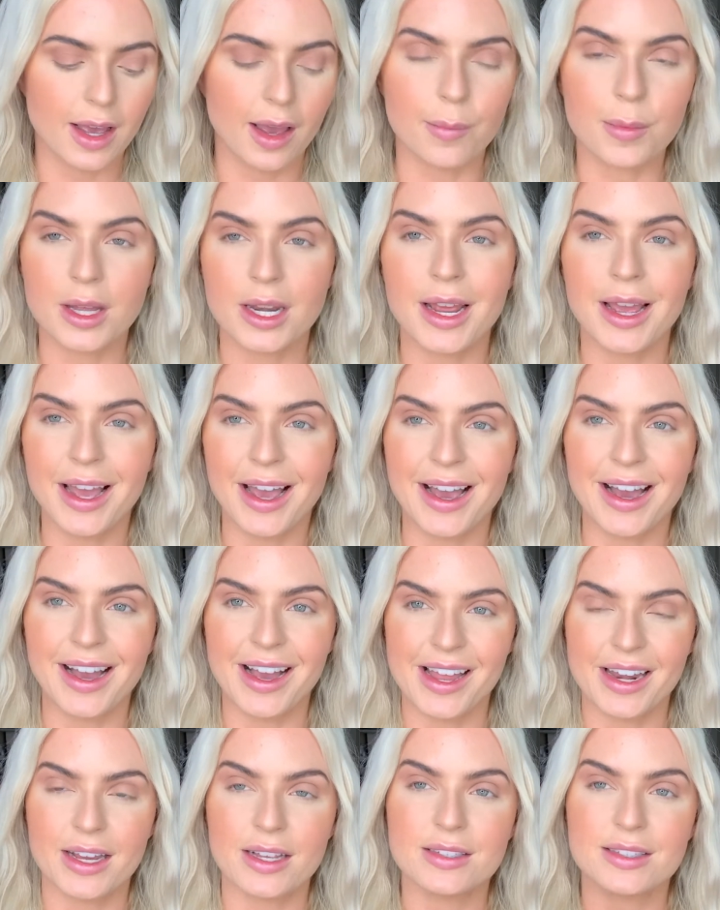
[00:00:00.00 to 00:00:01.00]
I'm gonna
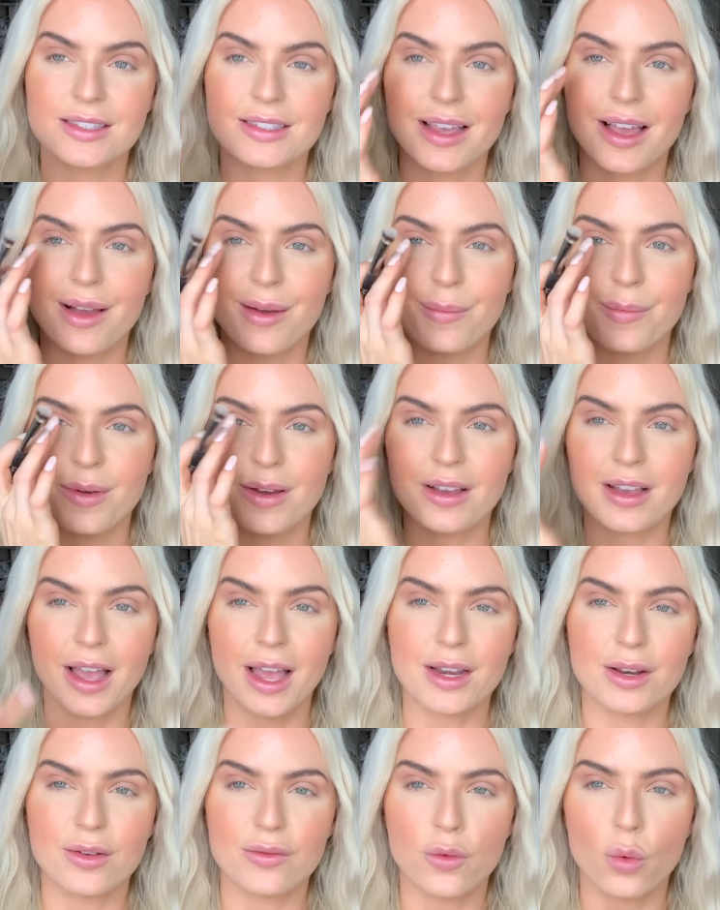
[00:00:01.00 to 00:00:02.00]
add some
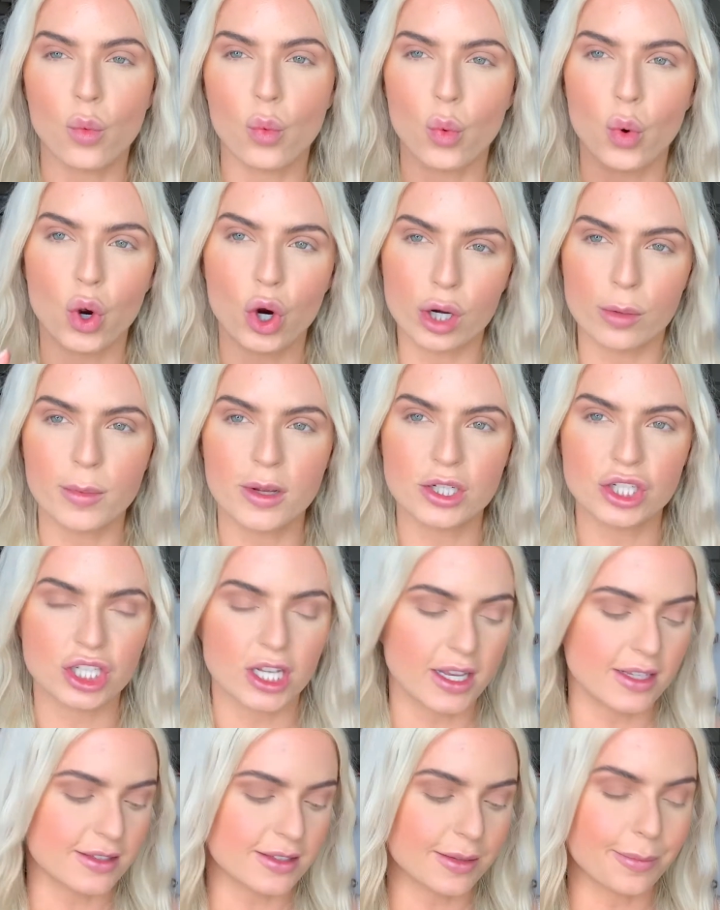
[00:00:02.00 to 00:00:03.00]
kind of warm
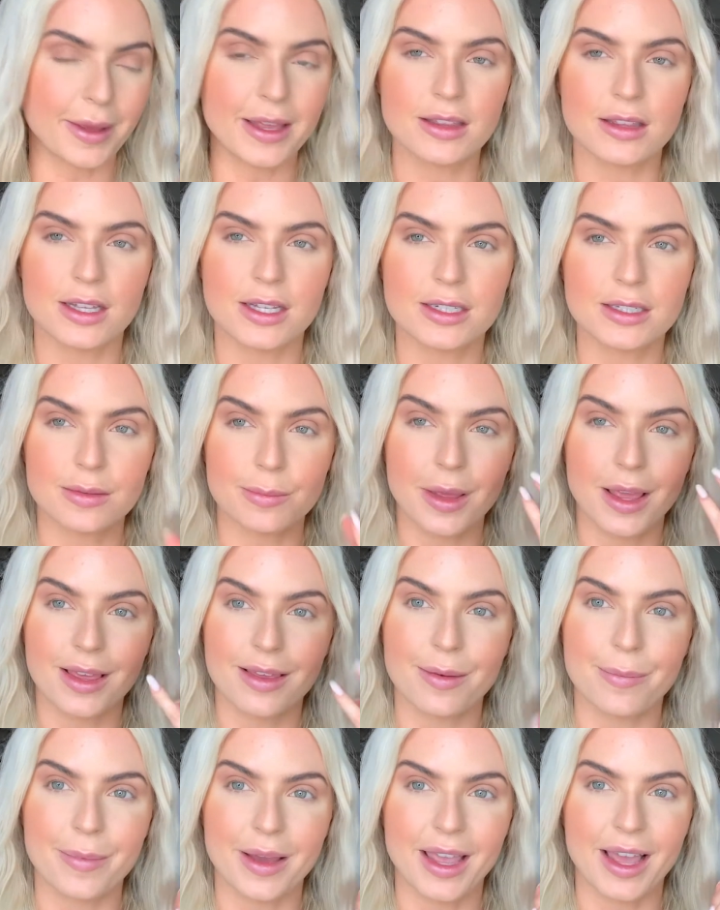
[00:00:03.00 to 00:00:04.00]
shades to my lid to make
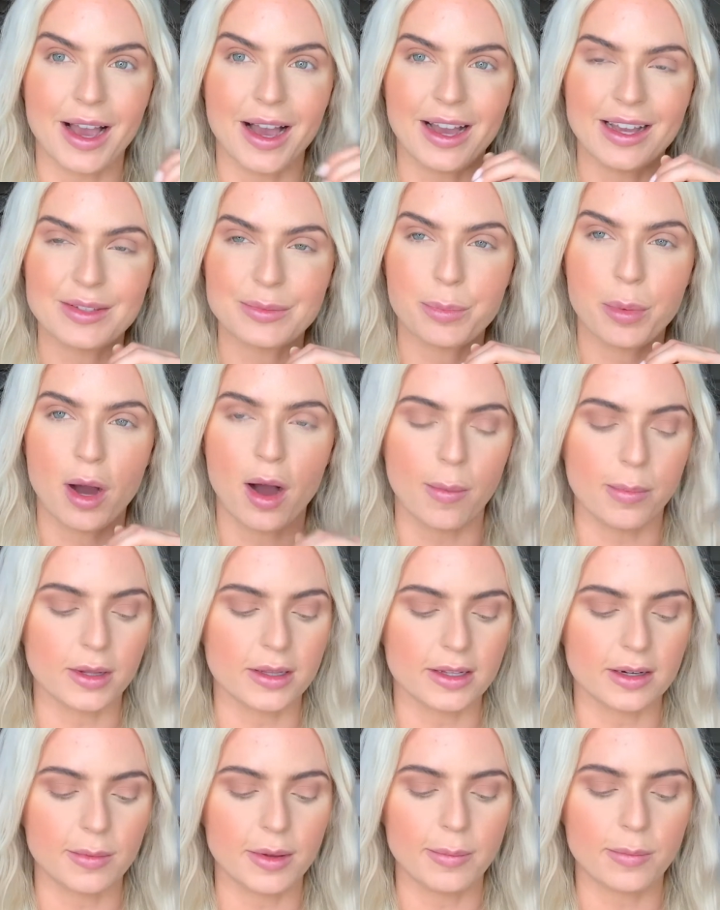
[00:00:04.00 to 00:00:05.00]
my eyes pop a
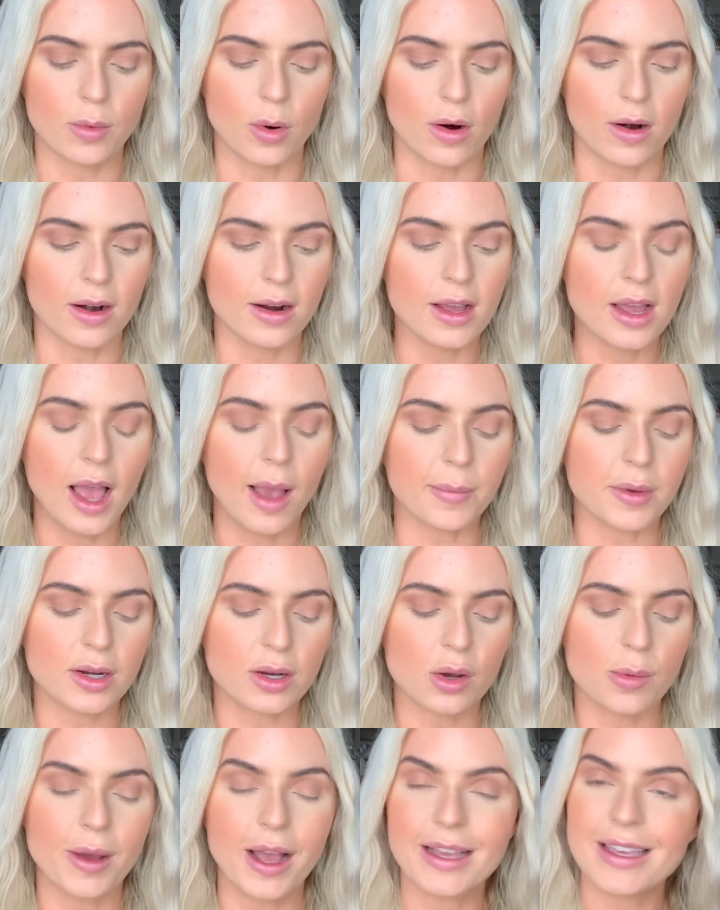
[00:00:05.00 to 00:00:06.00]
little bit more. I'm gonna
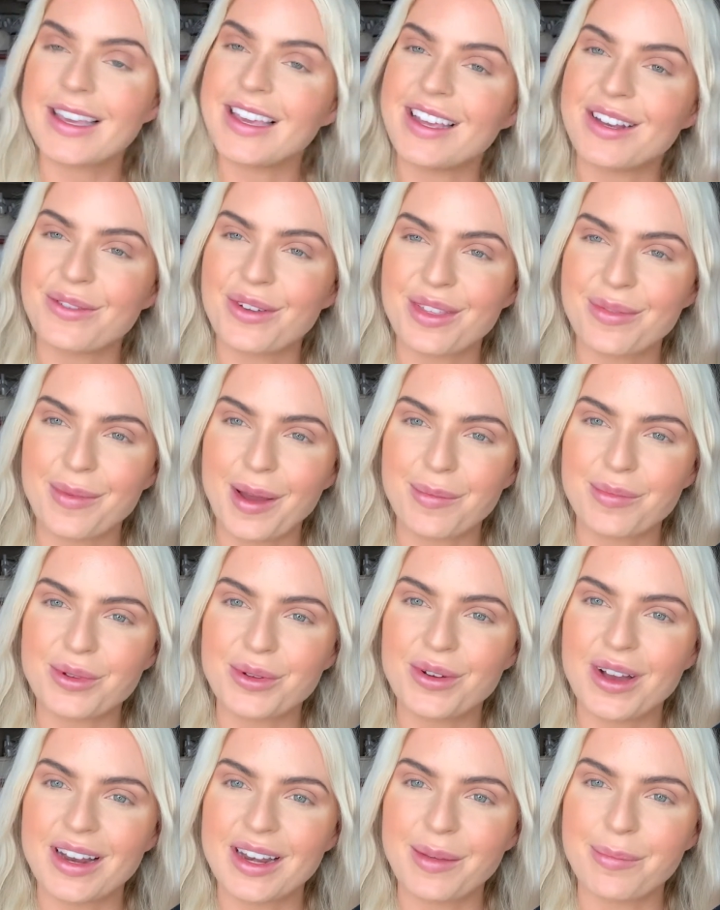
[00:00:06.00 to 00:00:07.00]
go back in with my
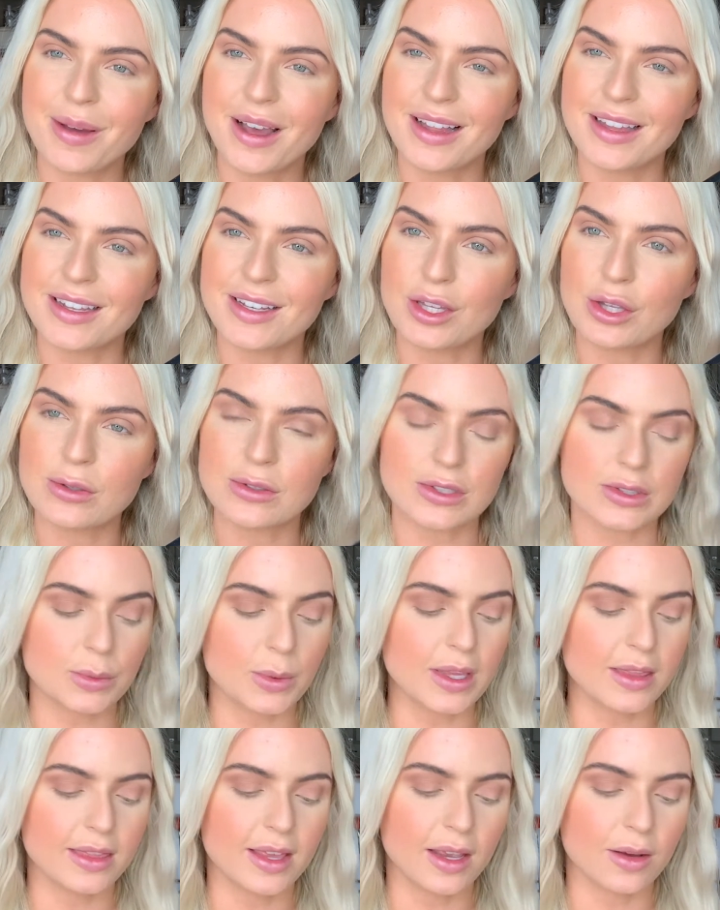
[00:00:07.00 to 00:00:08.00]
Blue Honey palette and use
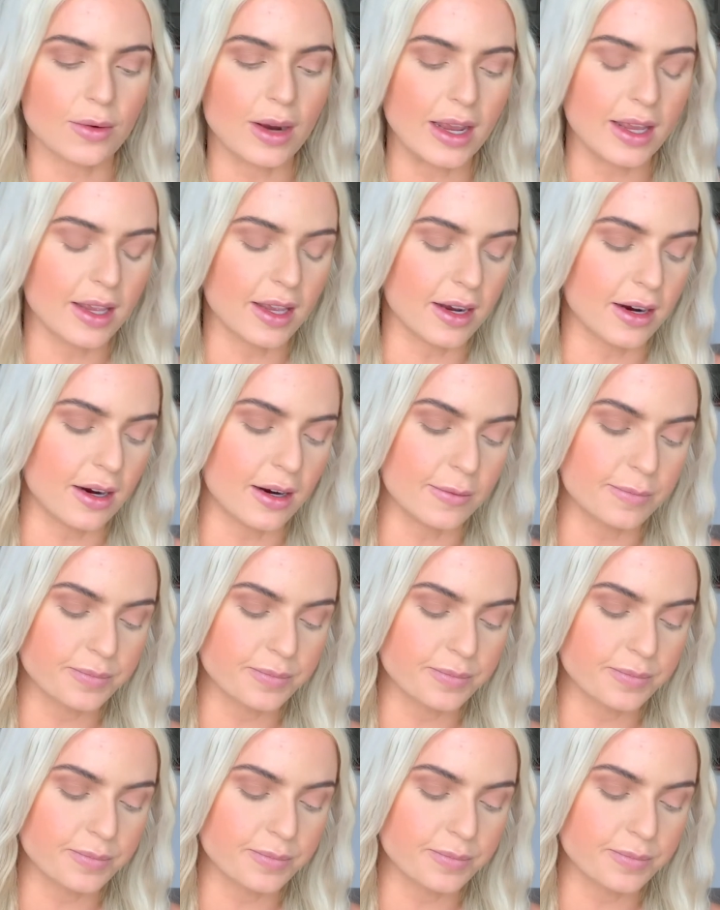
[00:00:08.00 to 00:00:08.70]
Sweet Thing right here.